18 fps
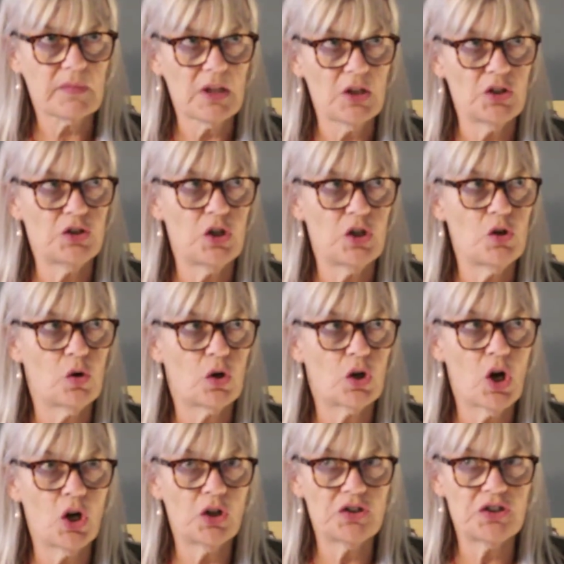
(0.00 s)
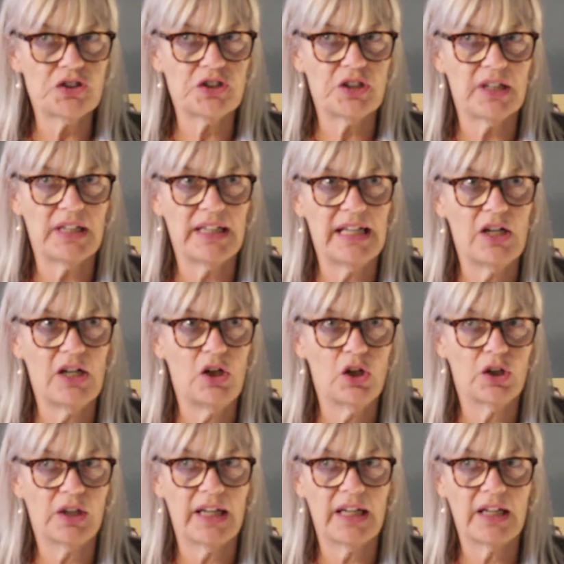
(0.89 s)
So you're constantly
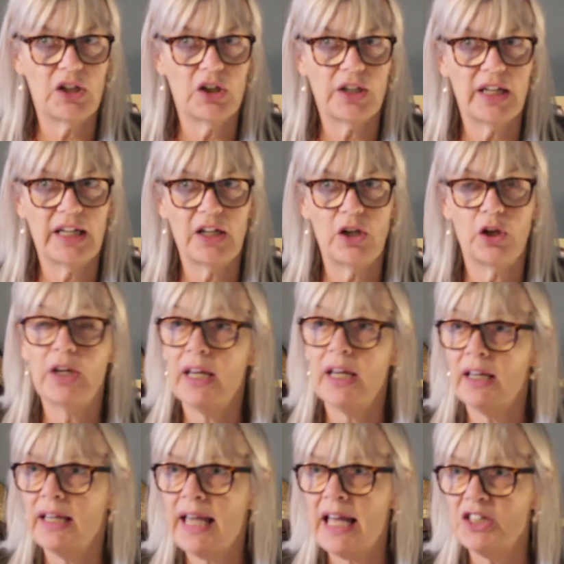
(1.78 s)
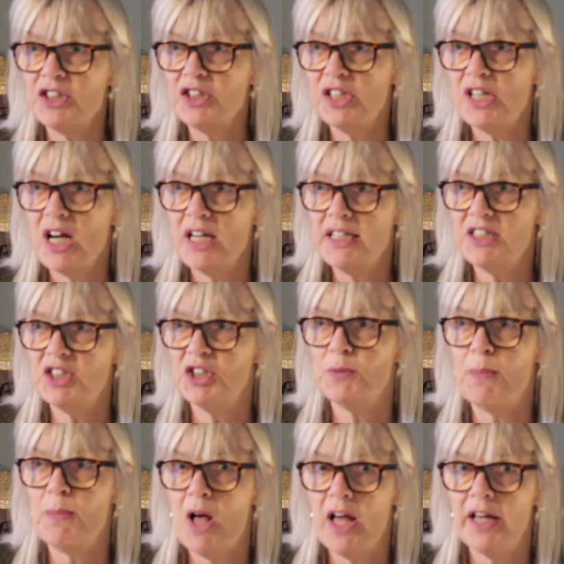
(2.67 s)
looking, catch the eye,
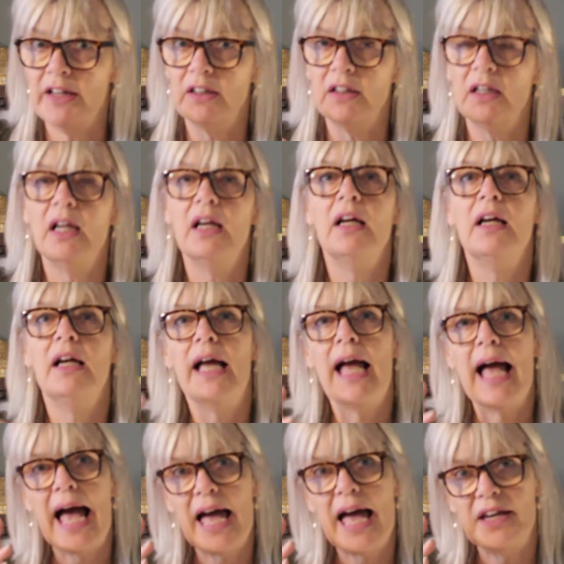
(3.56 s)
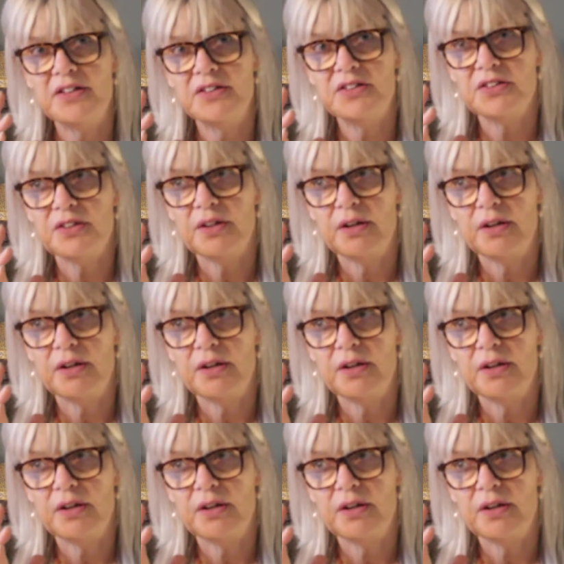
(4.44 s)
smile, and